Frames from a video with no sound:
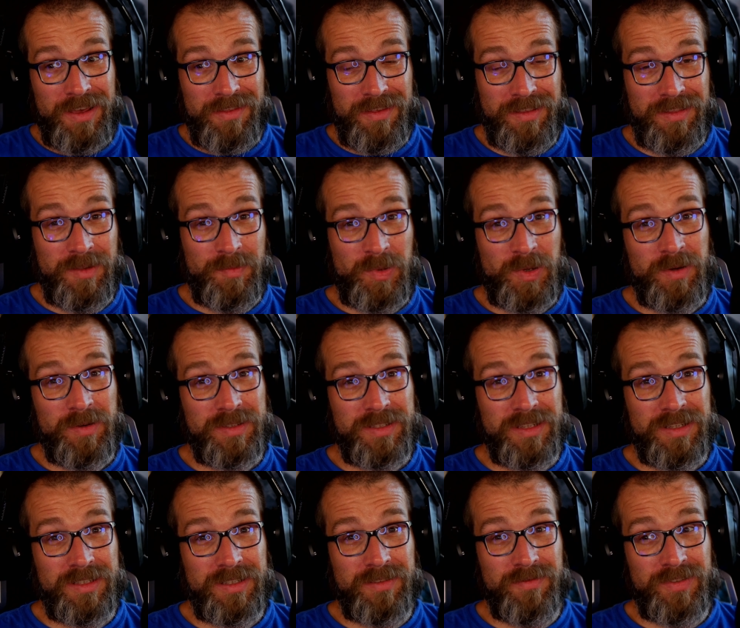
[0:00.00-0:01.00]
Then the
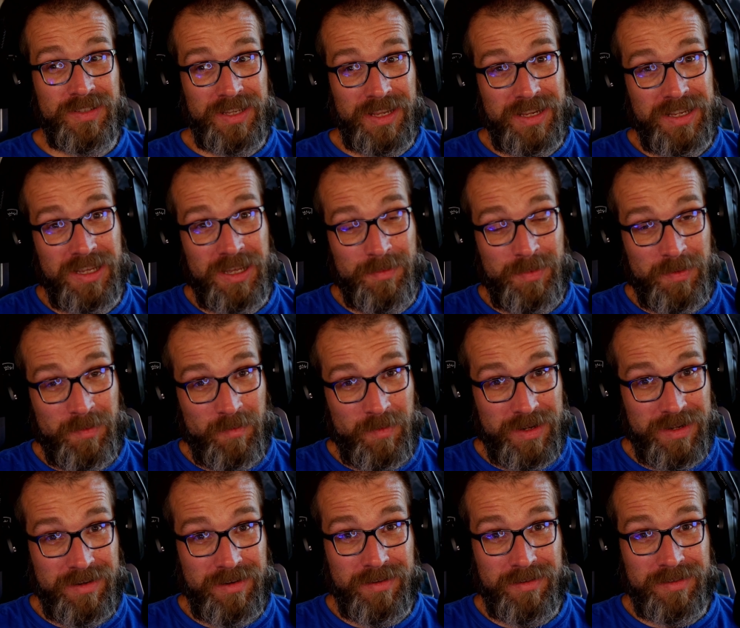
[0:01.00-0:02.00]
process of setting up in
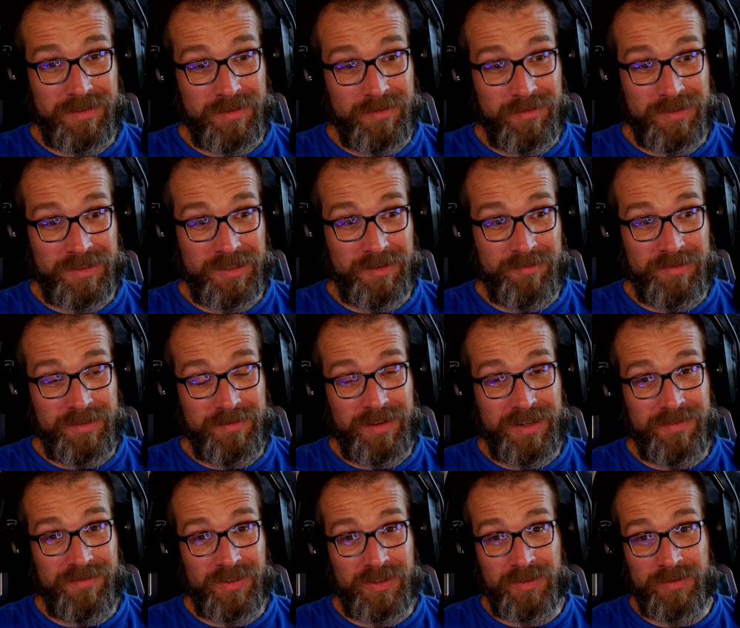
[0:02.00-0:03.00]
Windows can also be
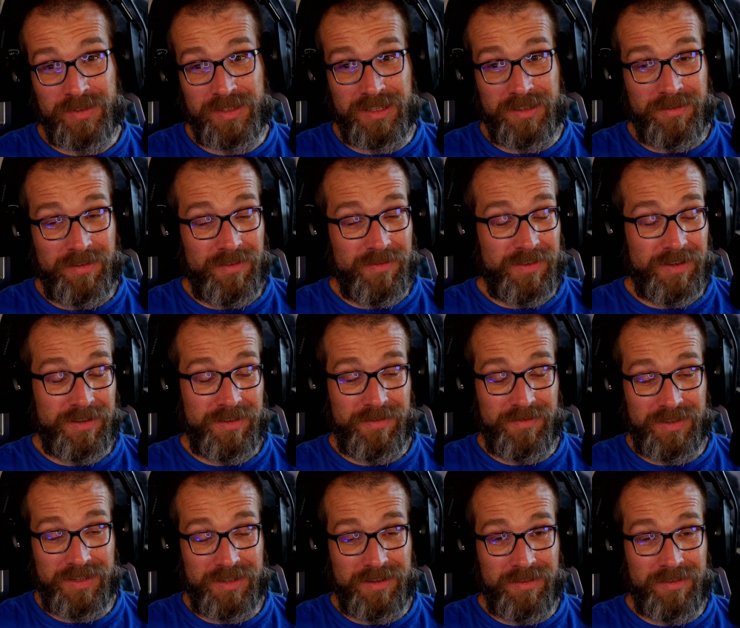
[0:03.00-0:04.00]
beneficial. So I've done
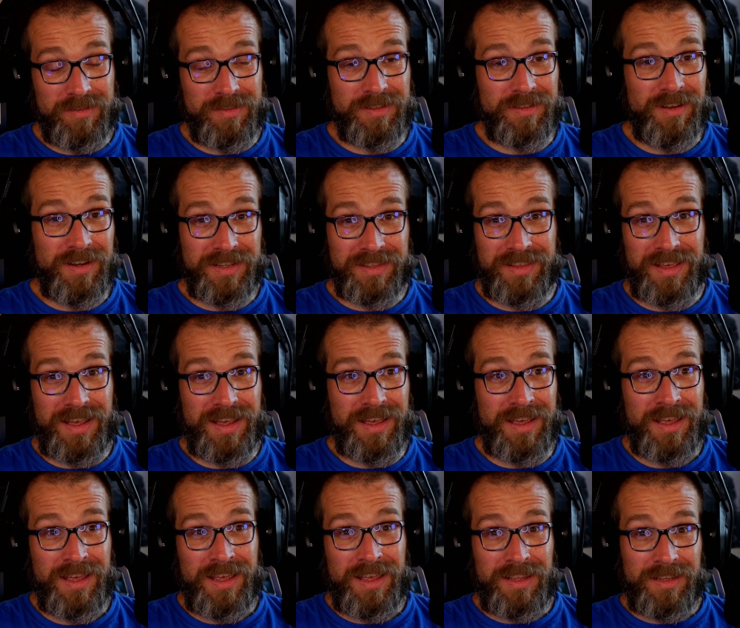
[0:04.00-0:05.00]
videos like
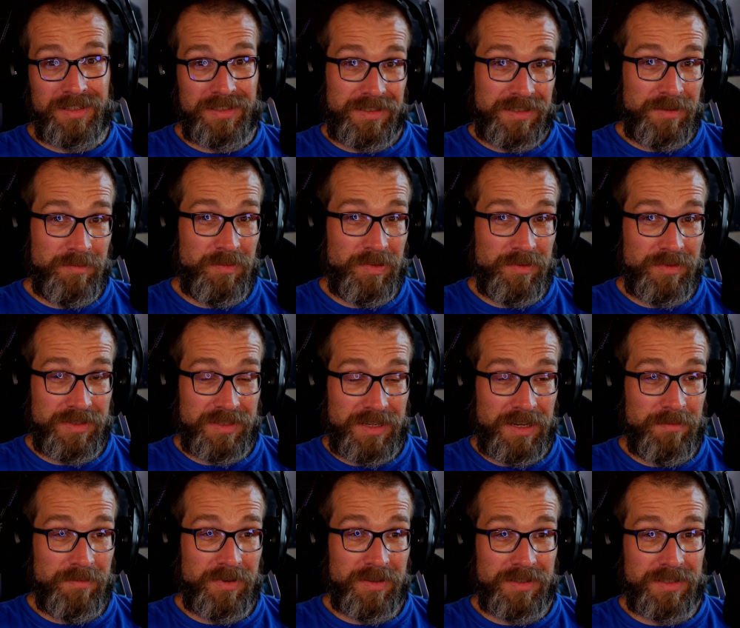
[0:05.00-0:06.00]
that, simple
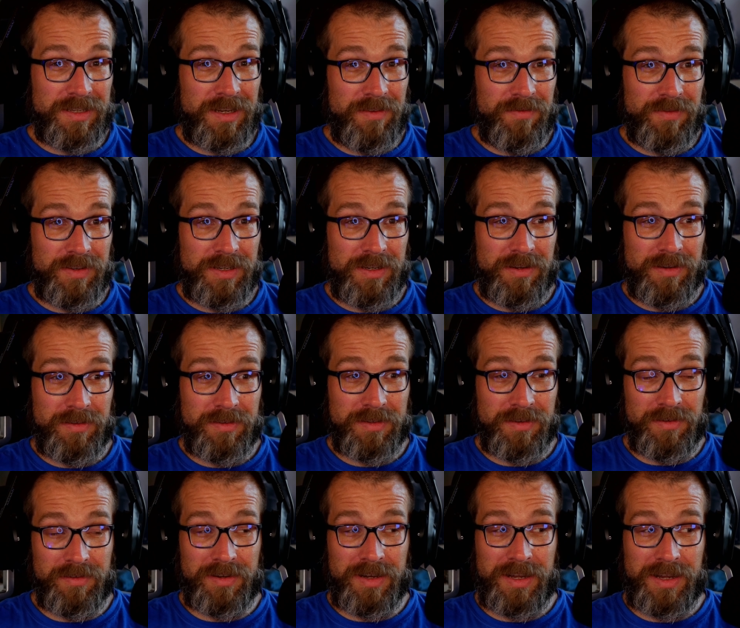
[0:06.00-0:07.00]
step-by-step videos
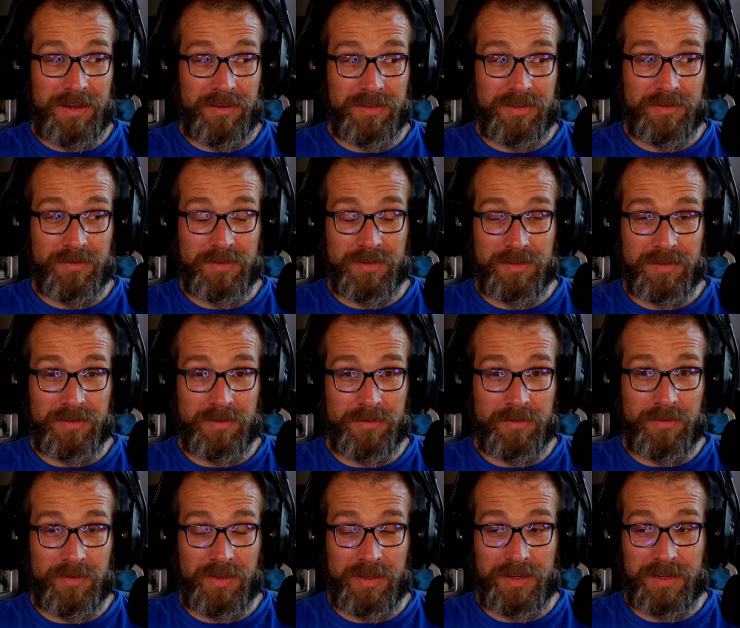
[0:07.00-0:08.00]
on how to
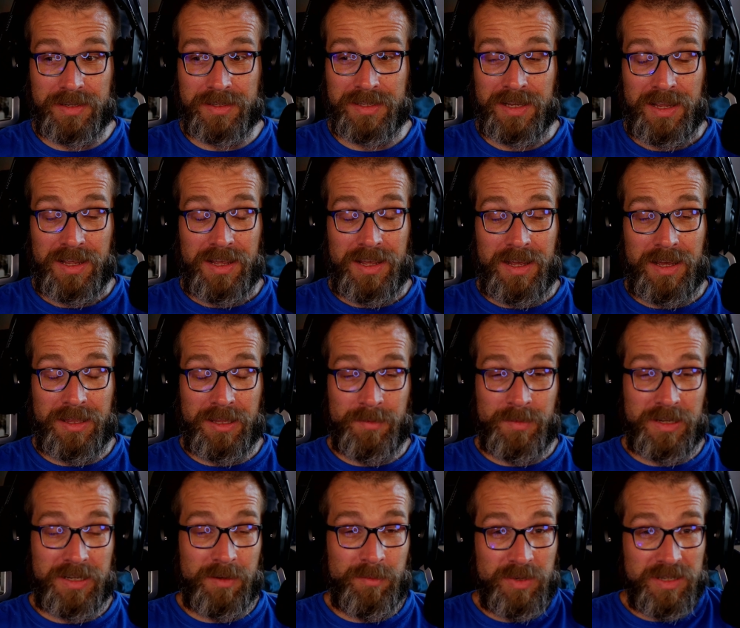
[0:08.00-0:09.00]
install things, and they
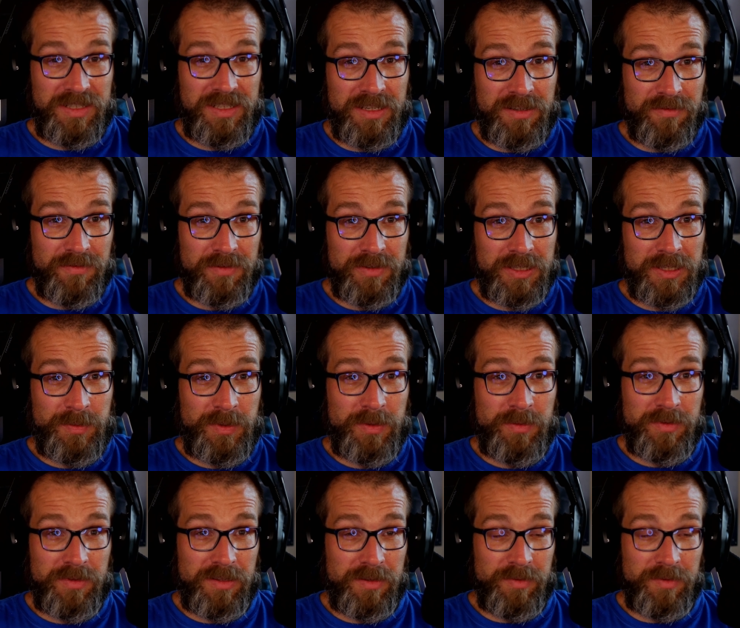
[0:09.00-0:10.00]
made a big difference to
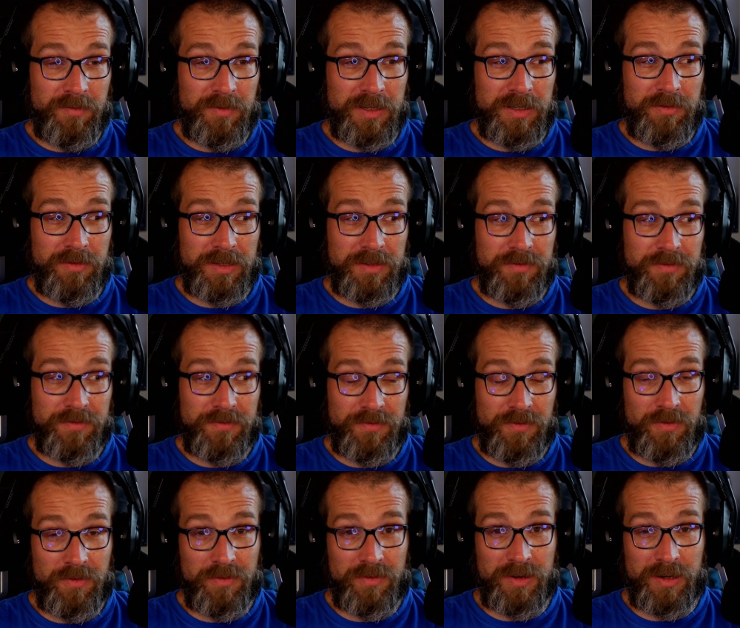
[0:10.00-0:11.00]
people, and they've been really grateful
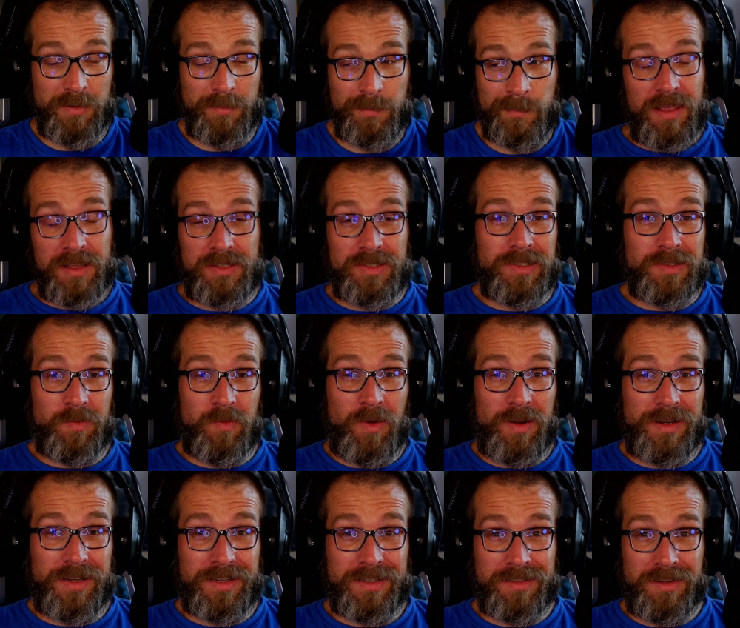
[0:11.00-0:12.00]
for it. That's just
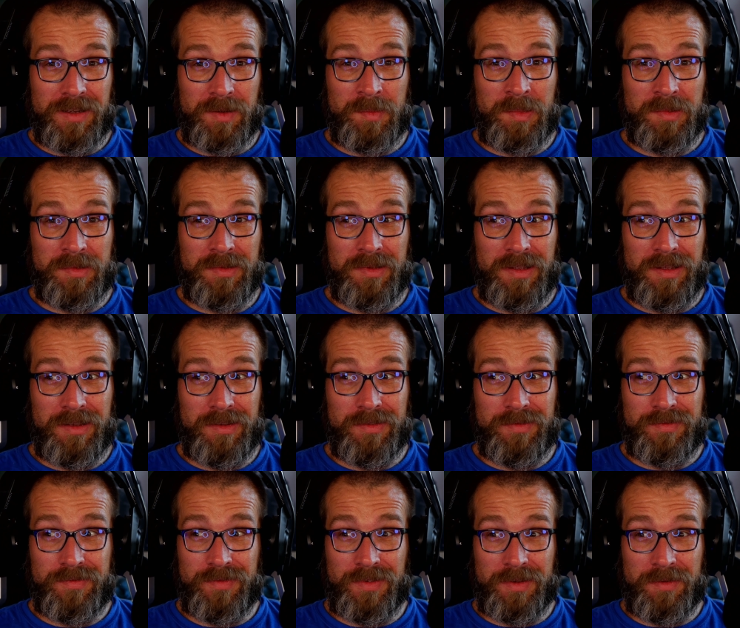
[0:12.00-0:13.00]
one example
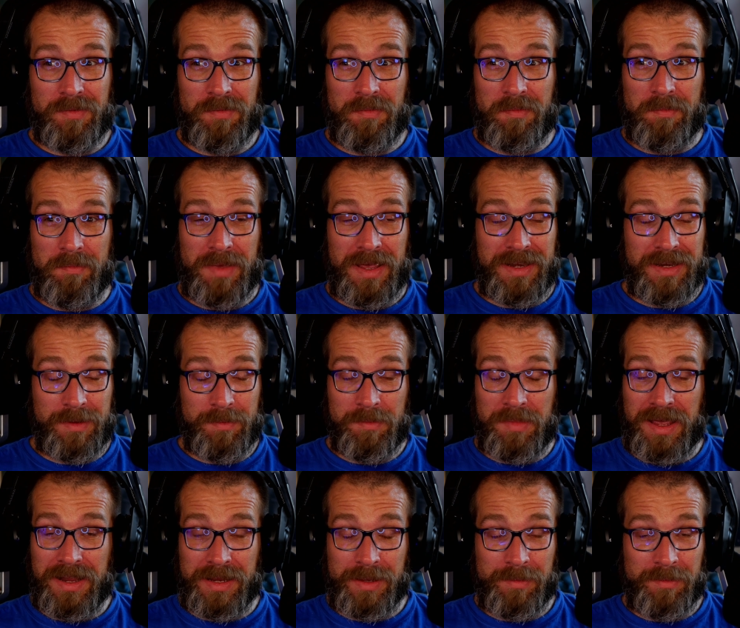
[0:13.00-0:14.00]
of many,
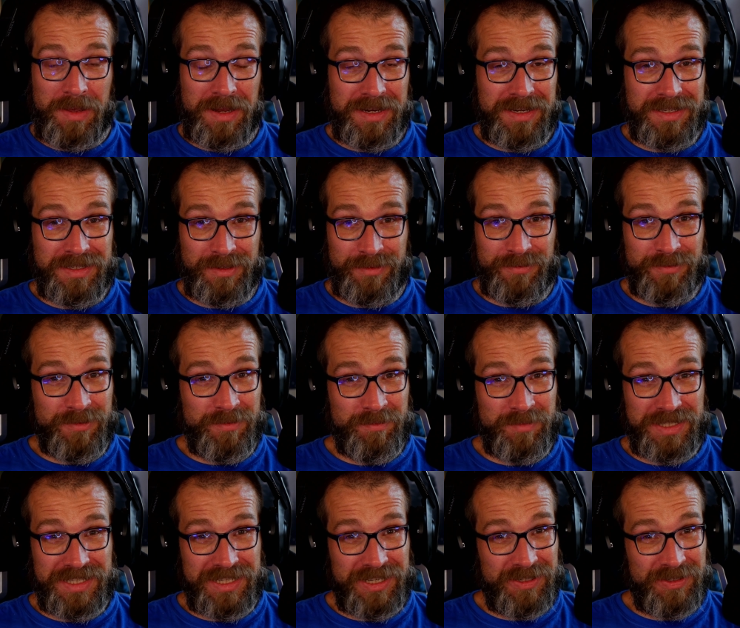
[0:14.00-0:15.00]
many, many
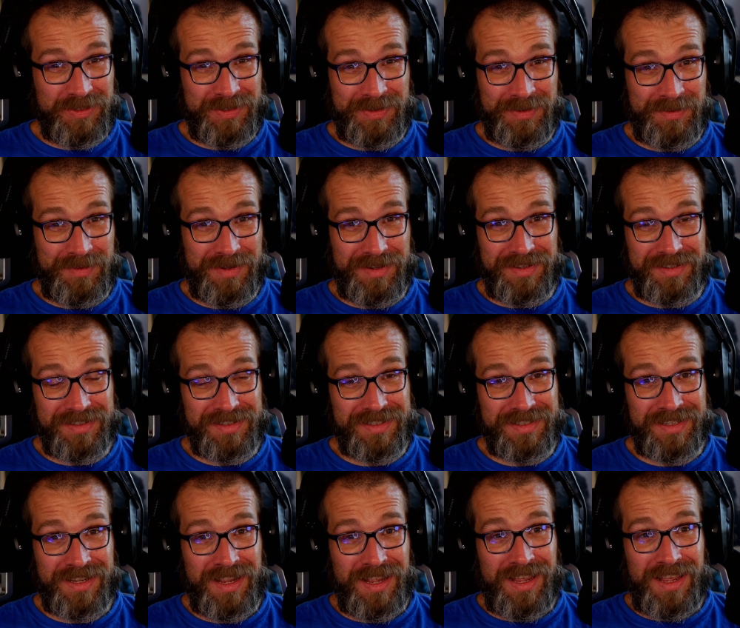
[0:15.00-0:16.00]
different potential
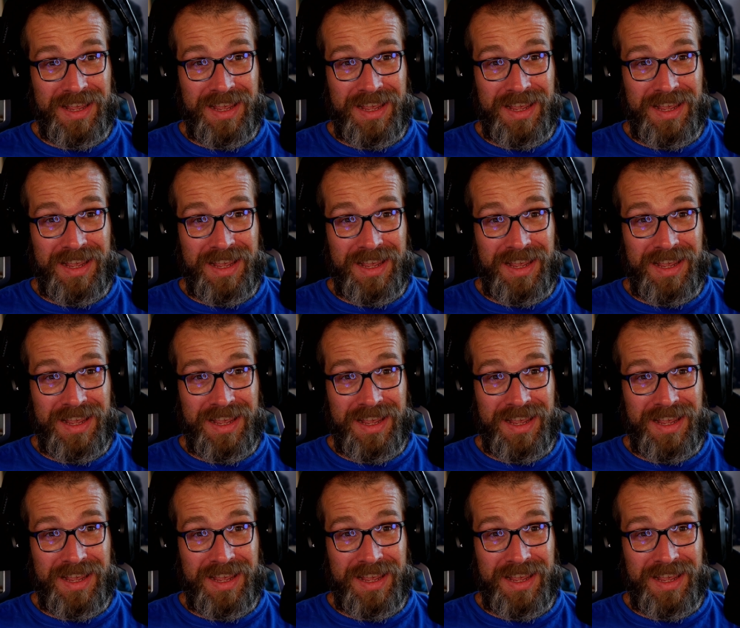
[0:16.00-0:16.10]
ones.